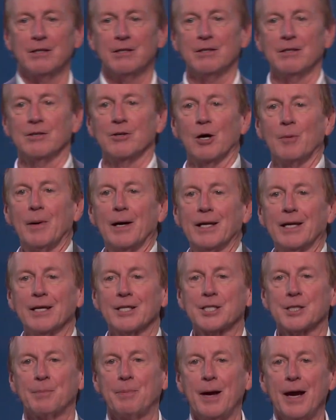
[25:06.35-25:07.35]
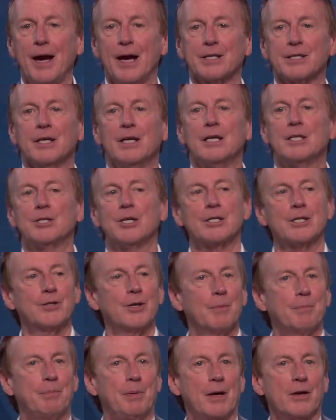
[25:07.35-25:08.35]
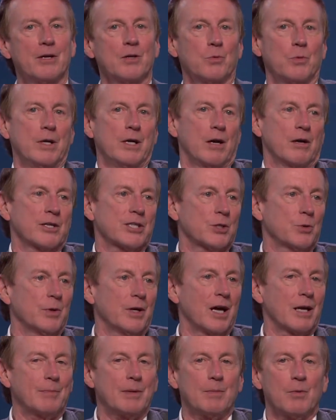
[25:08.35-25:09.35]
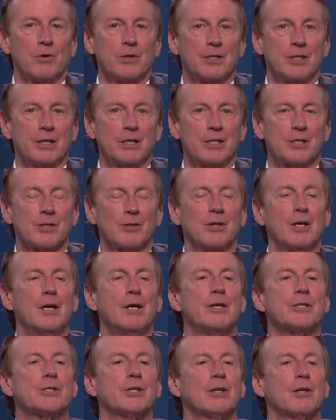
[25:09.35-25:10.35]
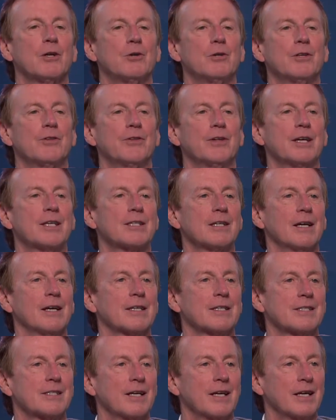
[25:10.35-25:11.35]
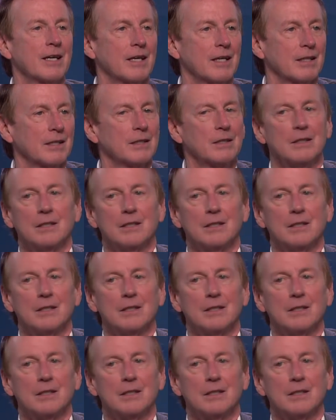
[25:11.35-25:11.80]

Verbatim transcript: Nobody gets a pass. It's just that they're better than we are, so we got to be more intentional. So learn things like saying,